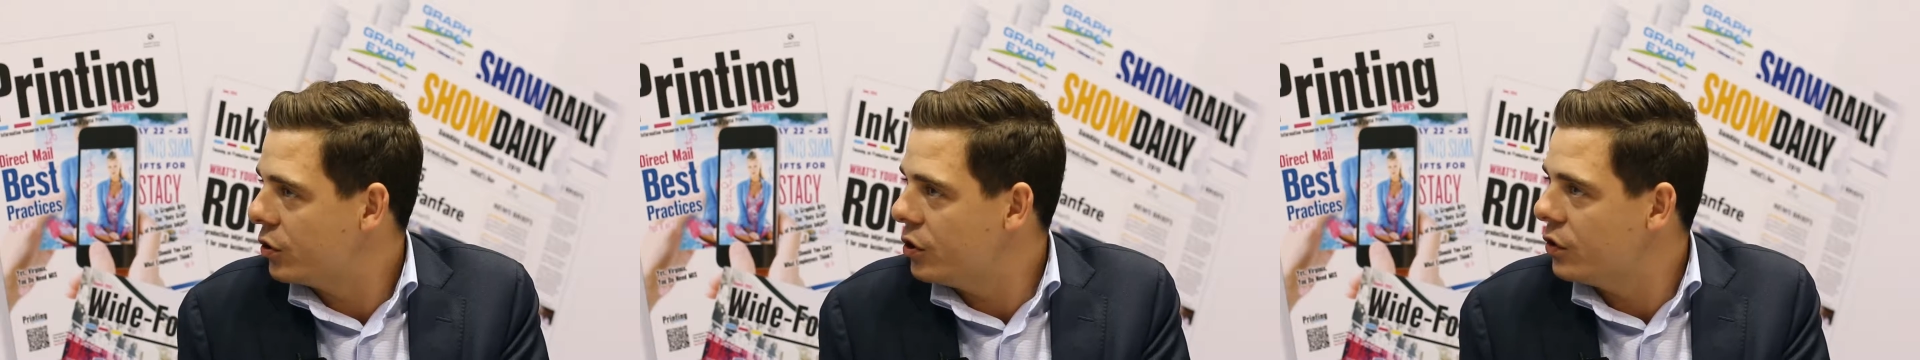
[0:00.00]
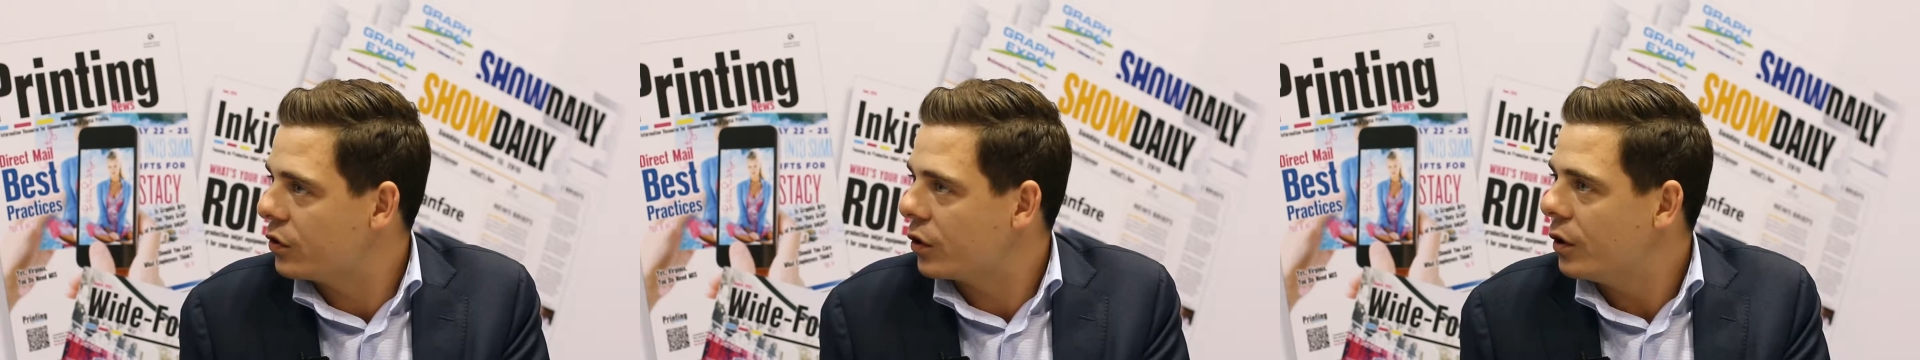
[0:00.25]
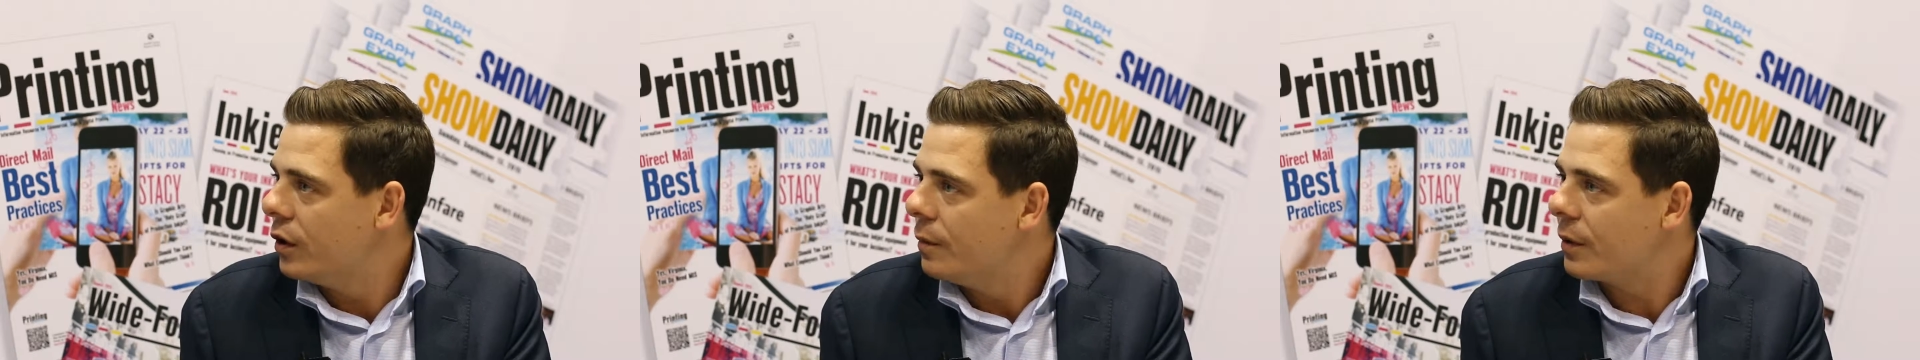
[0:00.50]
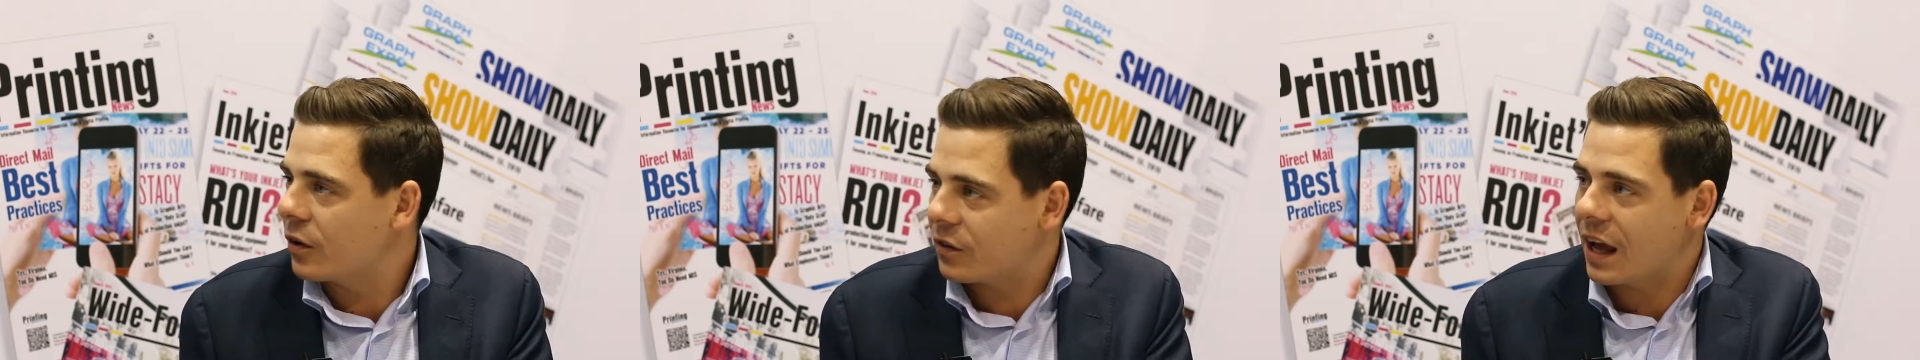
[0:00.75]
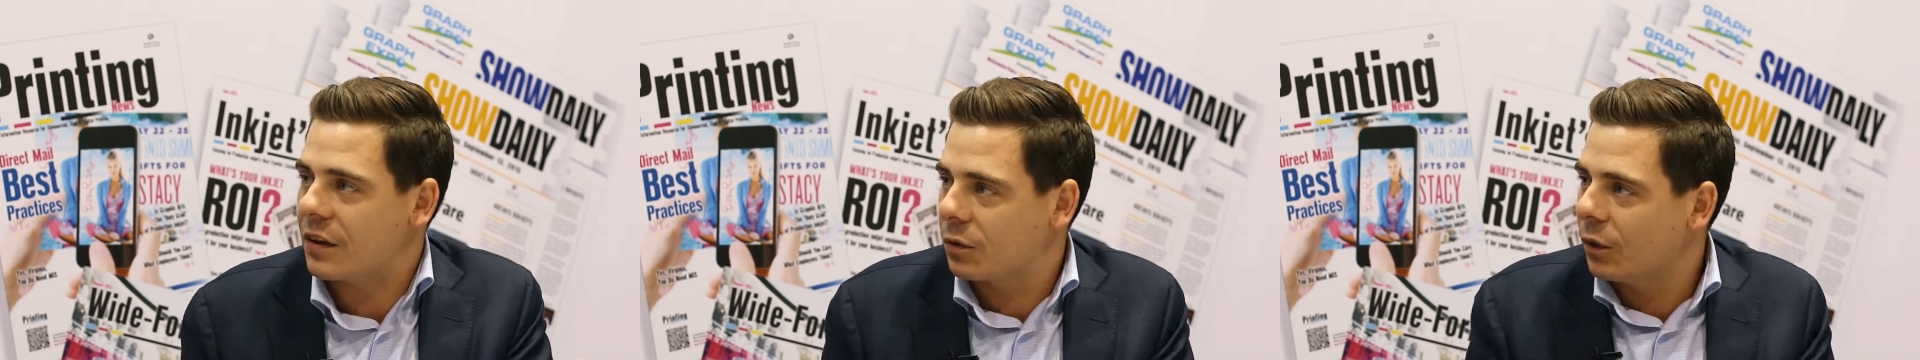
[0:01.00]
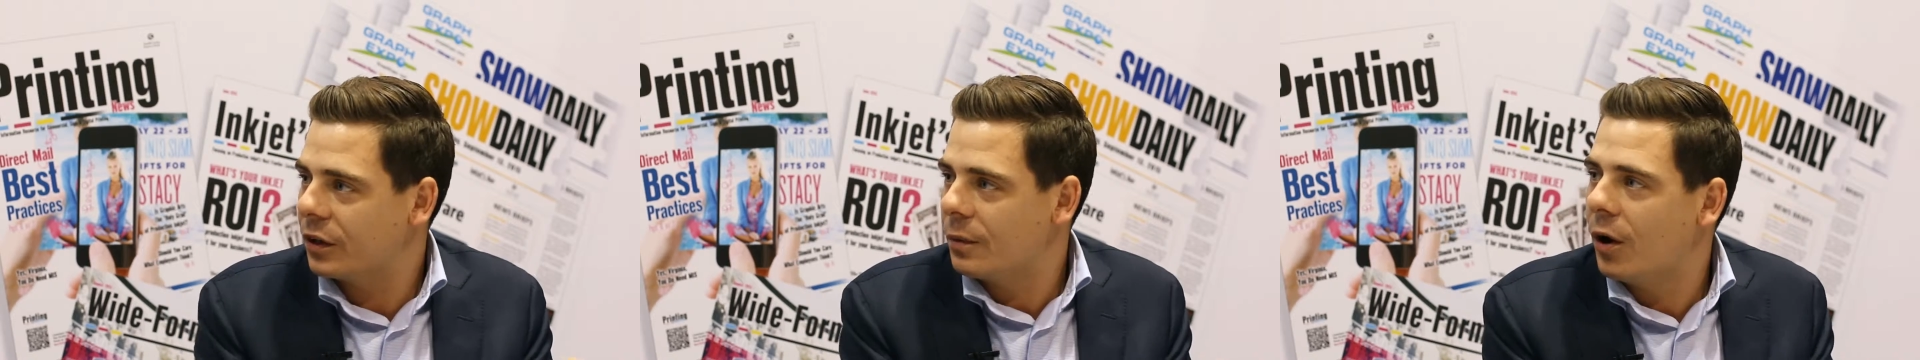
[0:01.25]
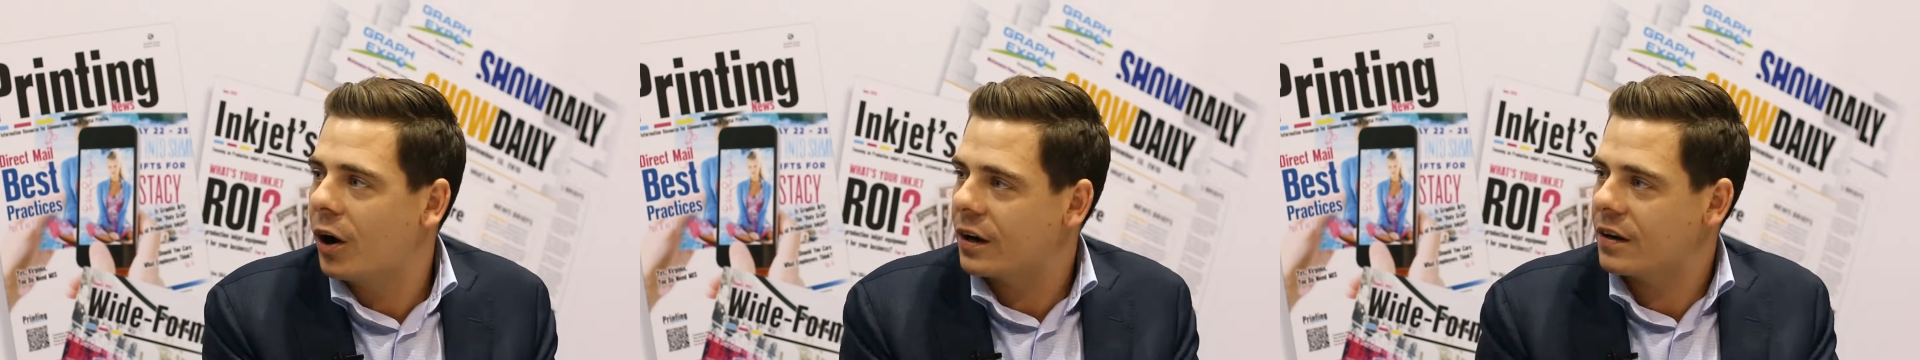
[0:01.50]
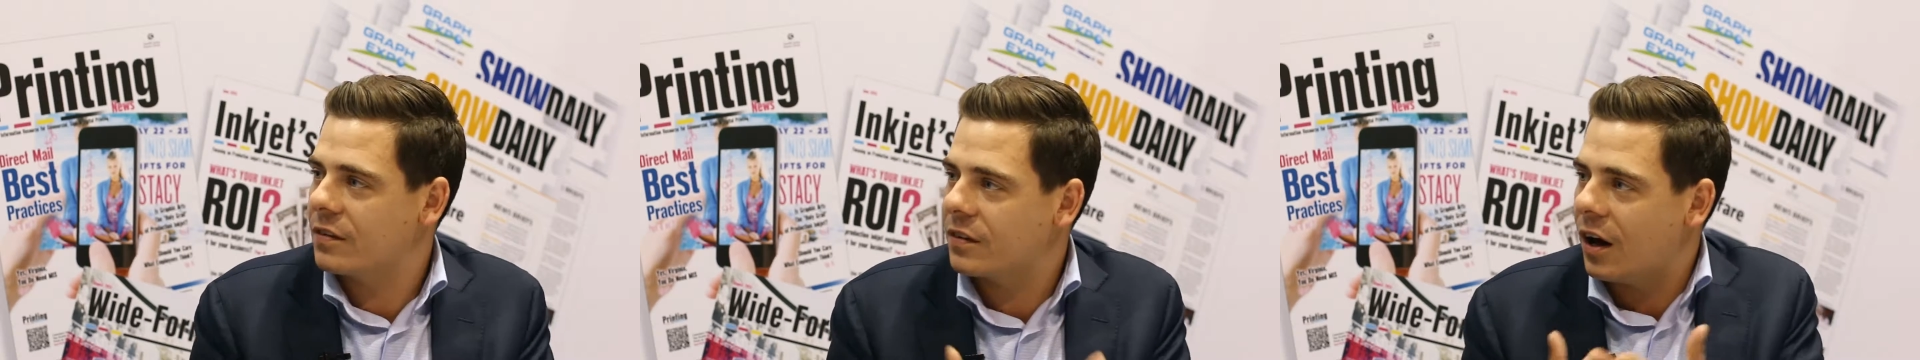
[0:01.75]
user, because that's what the
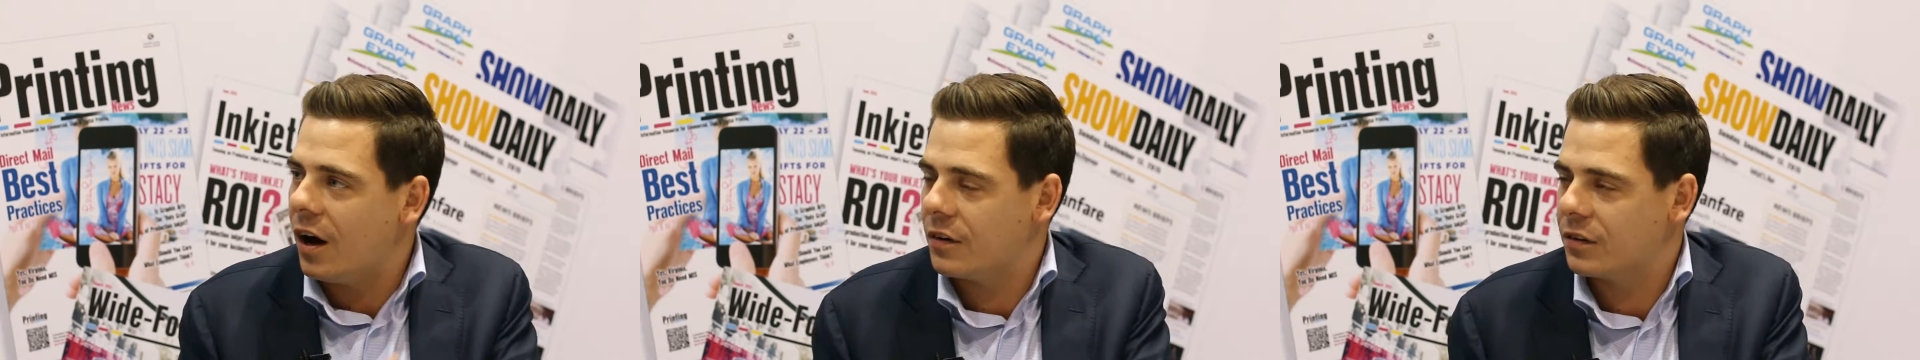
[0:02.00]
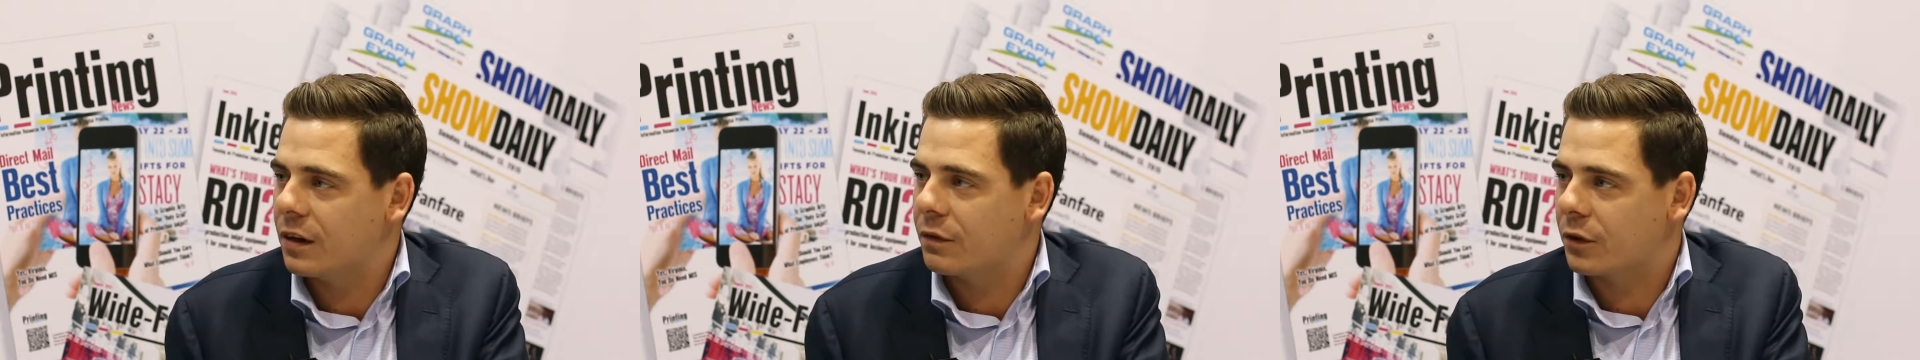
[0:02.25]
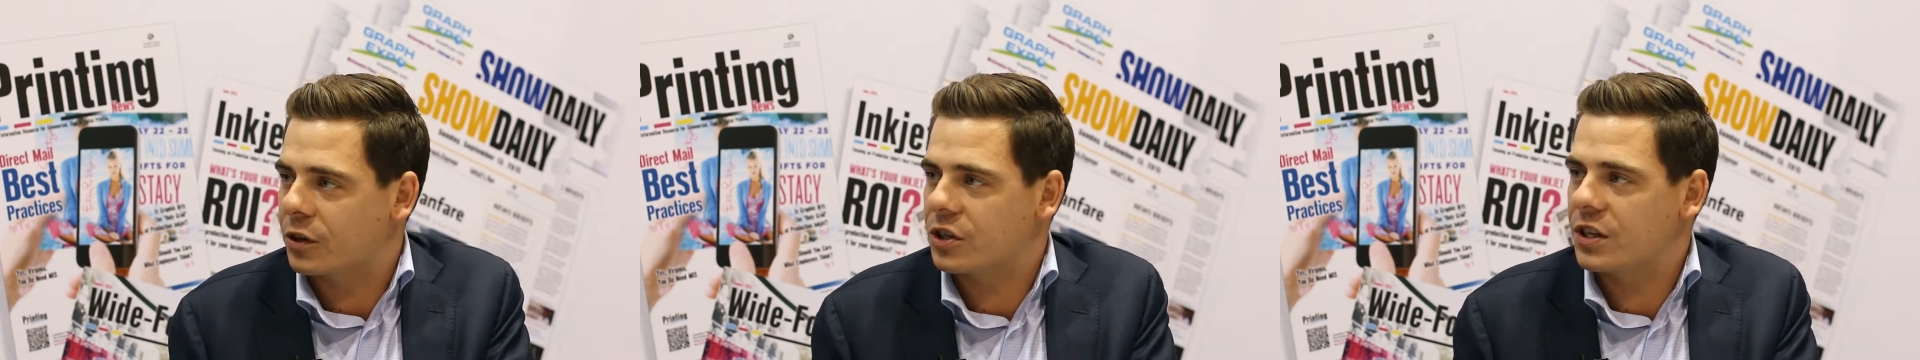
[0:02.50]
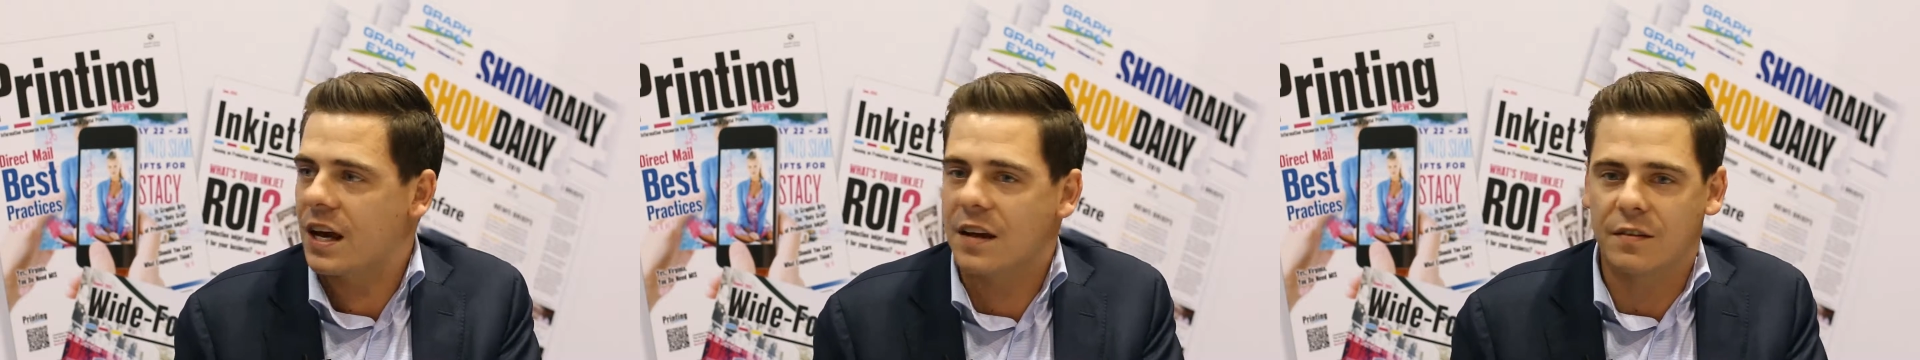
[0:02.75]
market is asking for today.